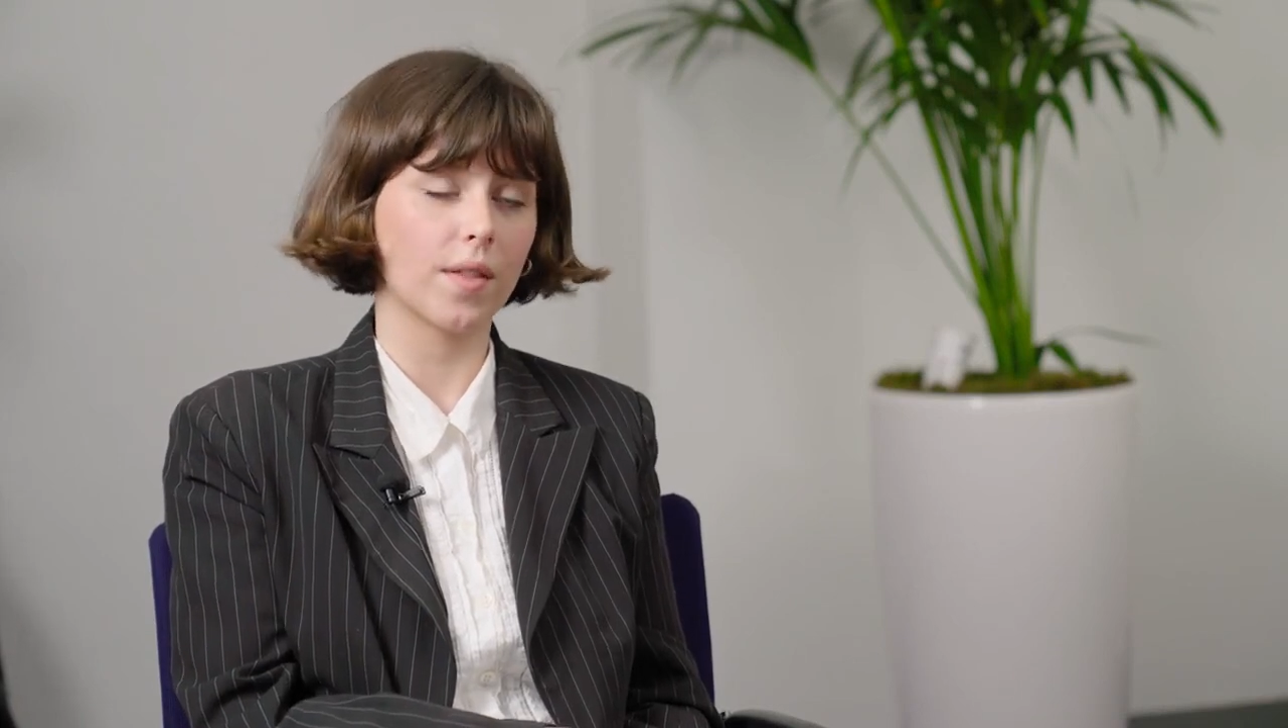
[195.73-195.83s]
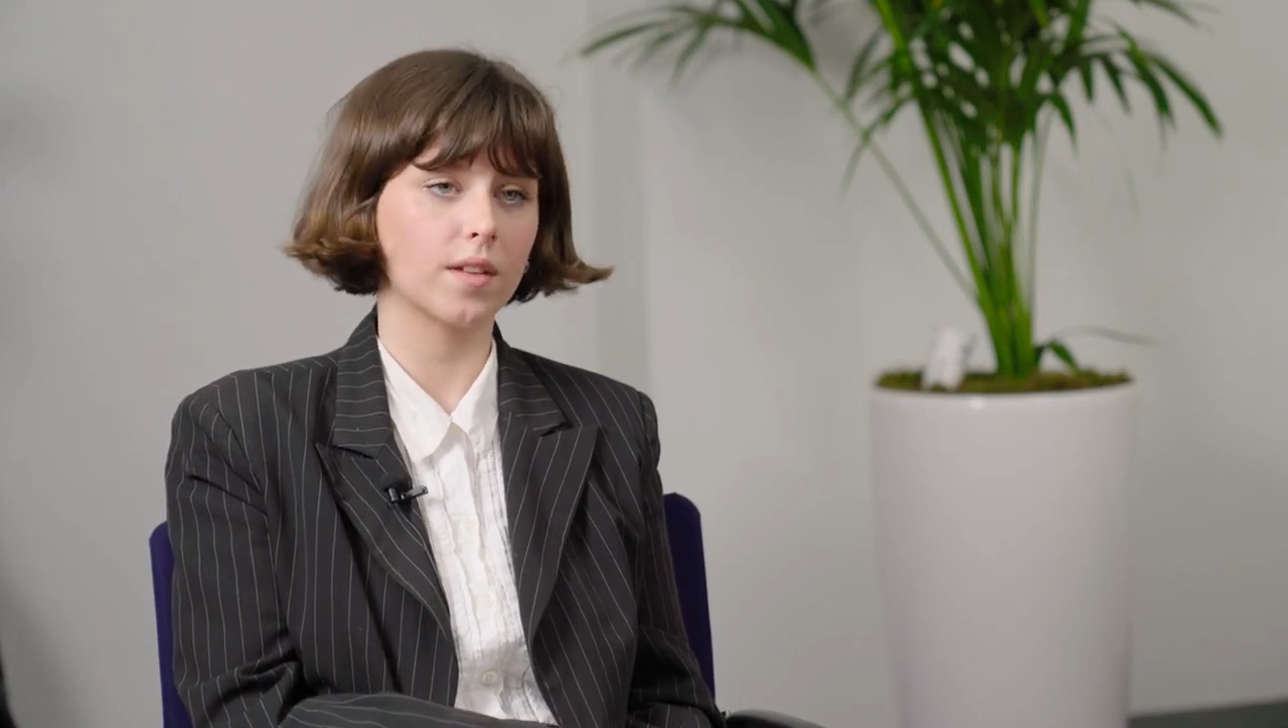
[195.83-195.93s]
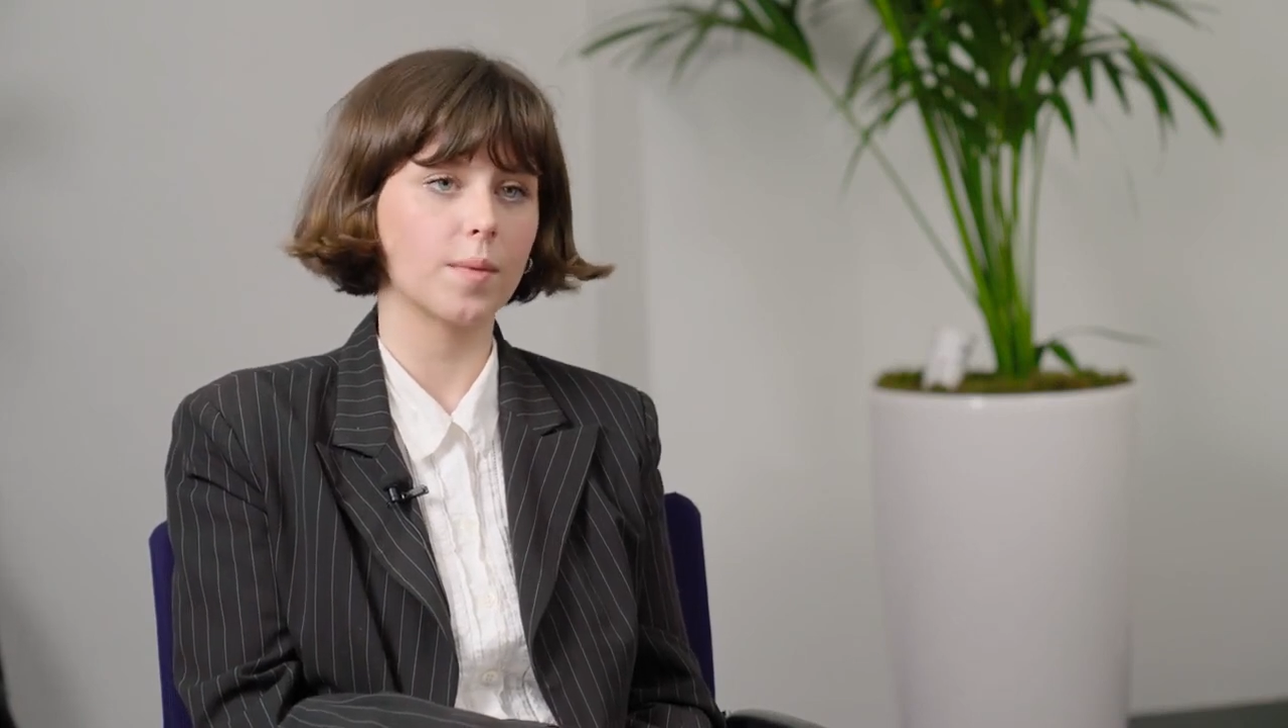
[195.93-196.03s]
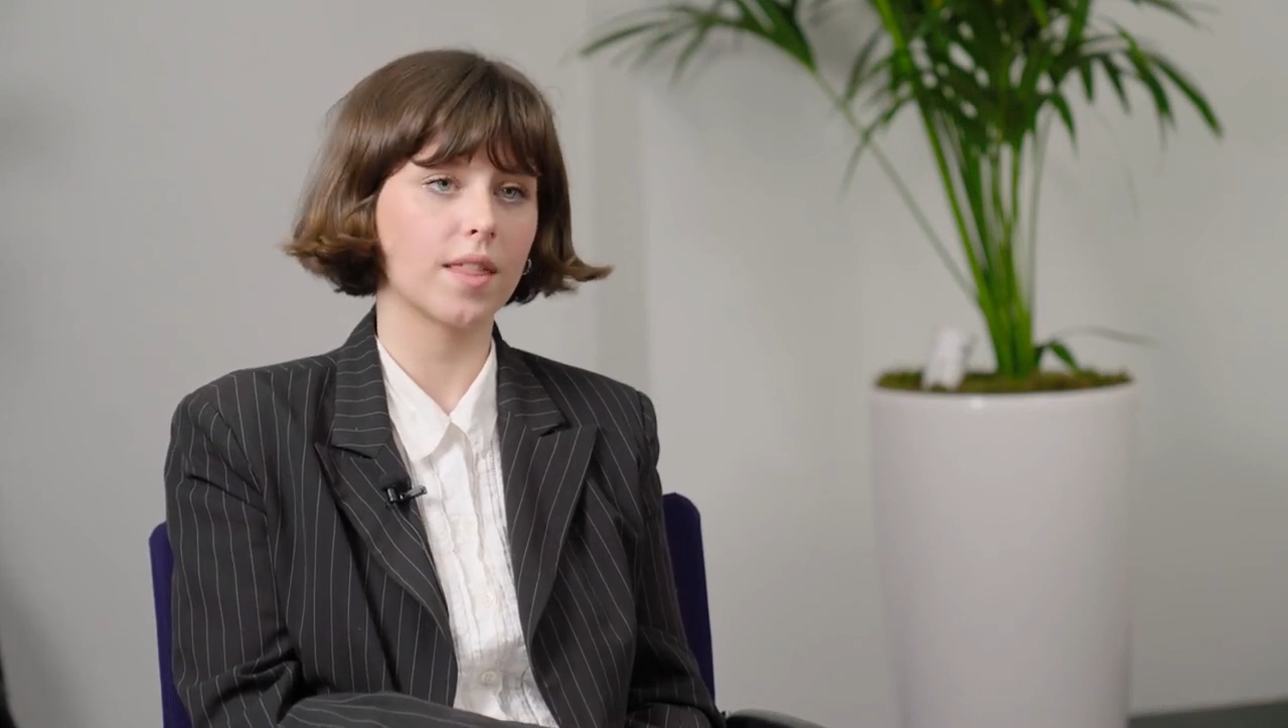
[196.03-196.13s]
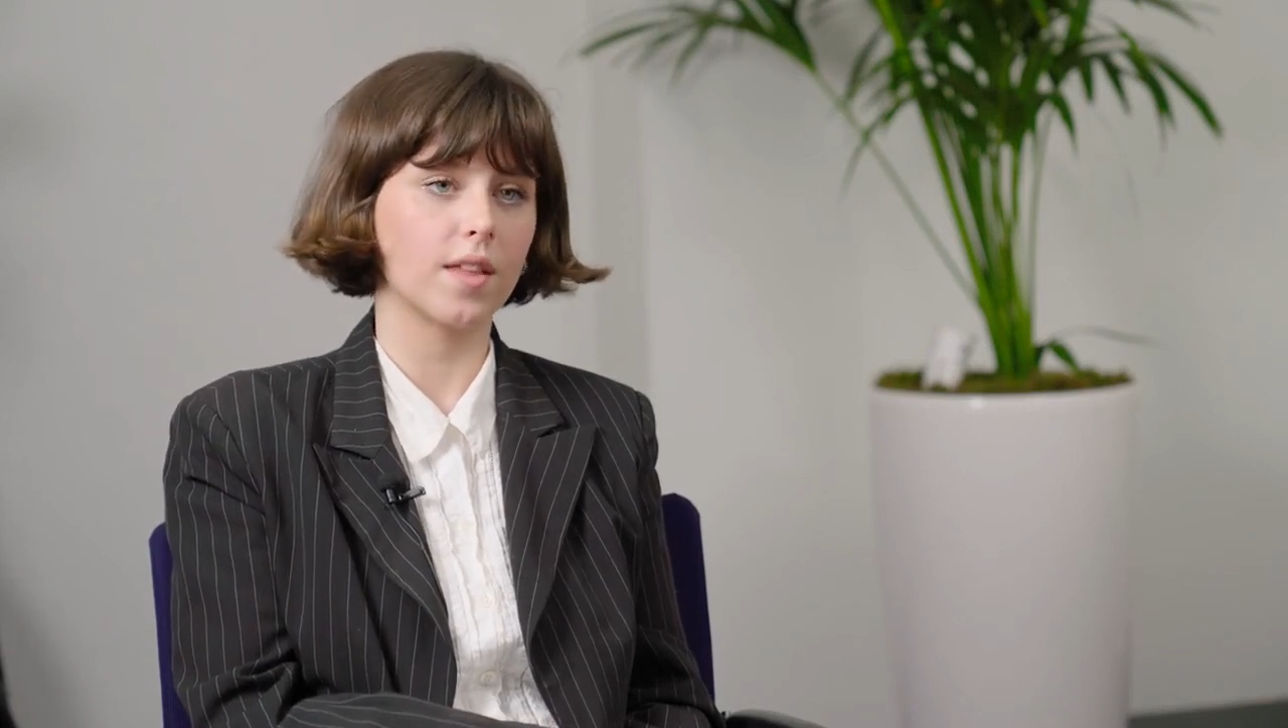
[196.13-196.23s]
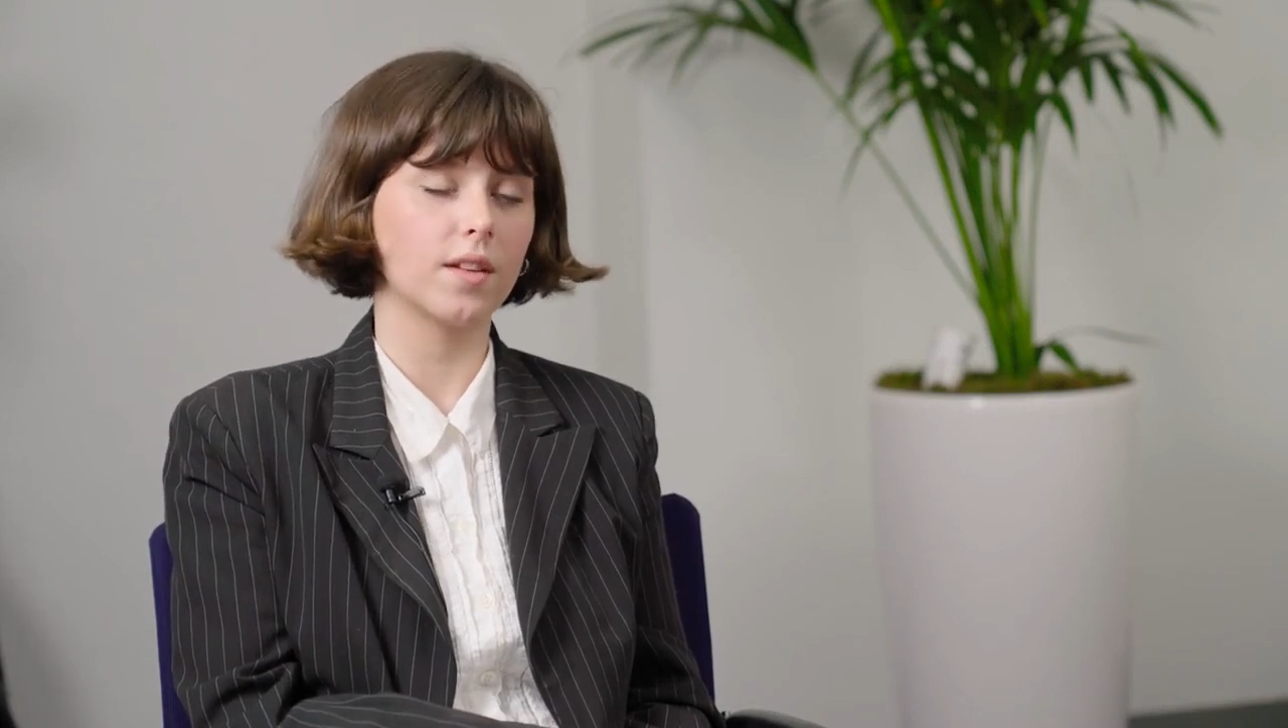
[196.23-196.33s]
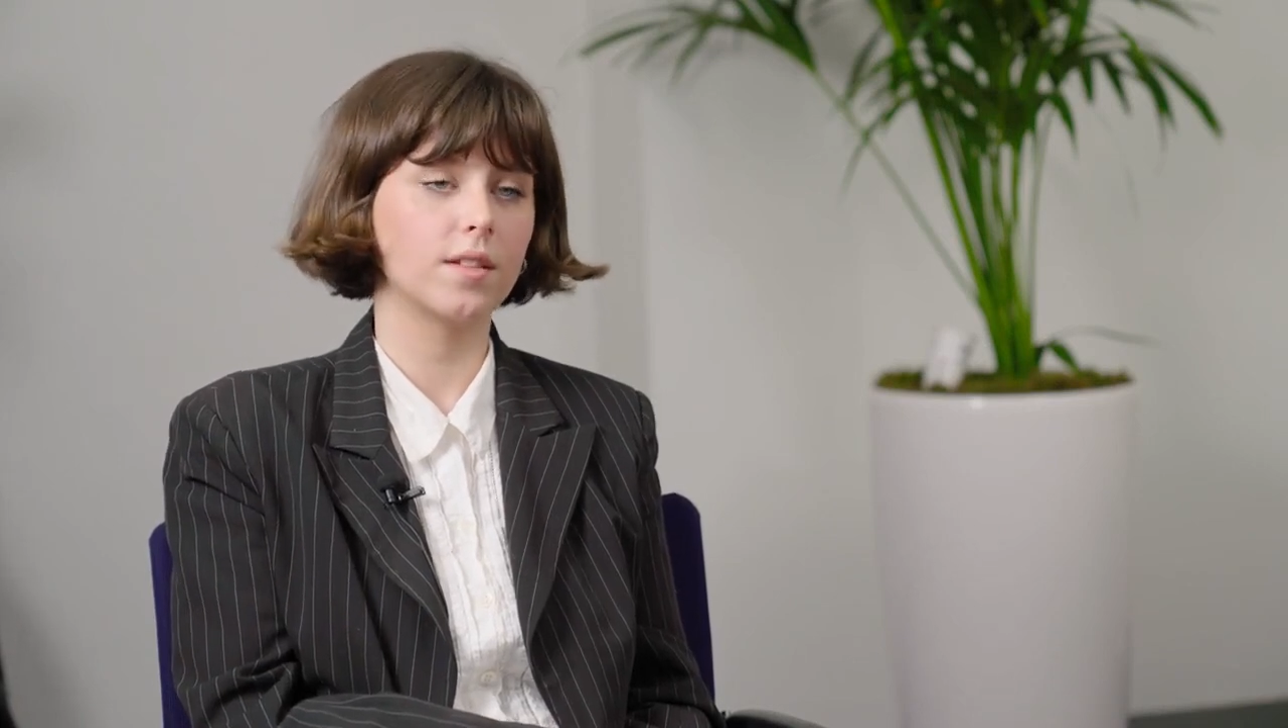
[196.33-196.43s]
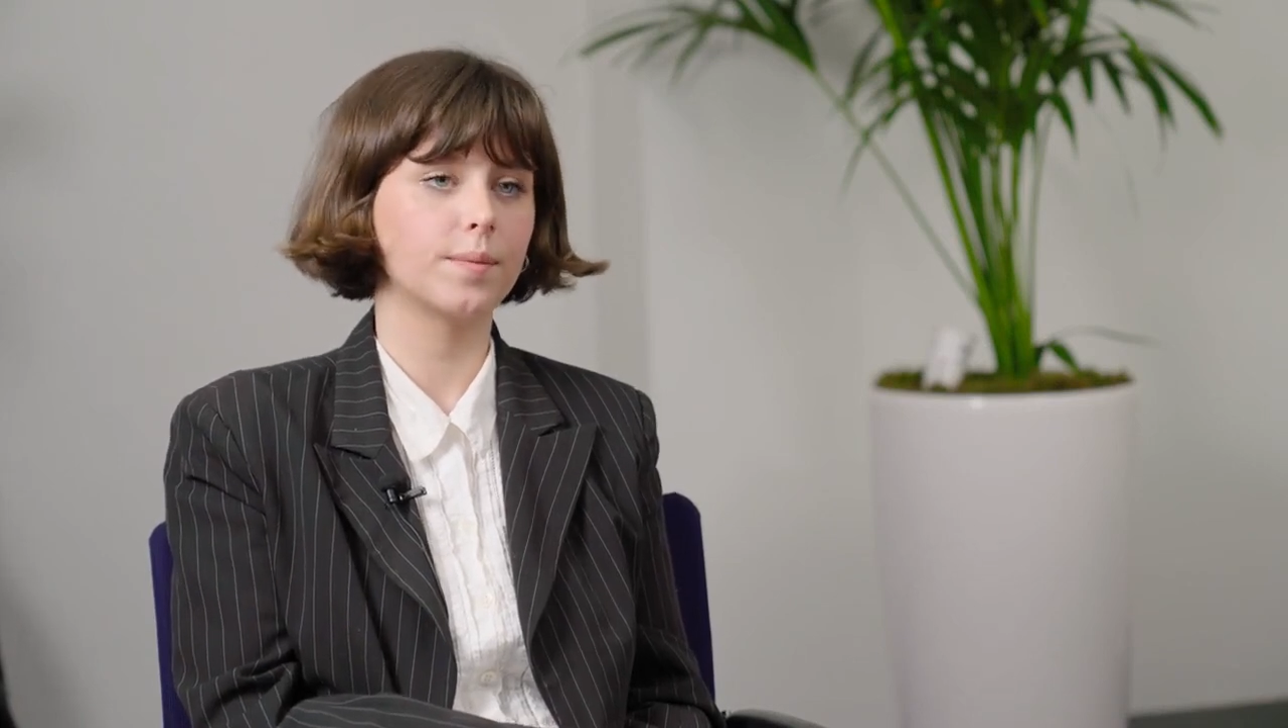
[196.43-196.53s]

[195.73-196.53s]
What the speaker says: method?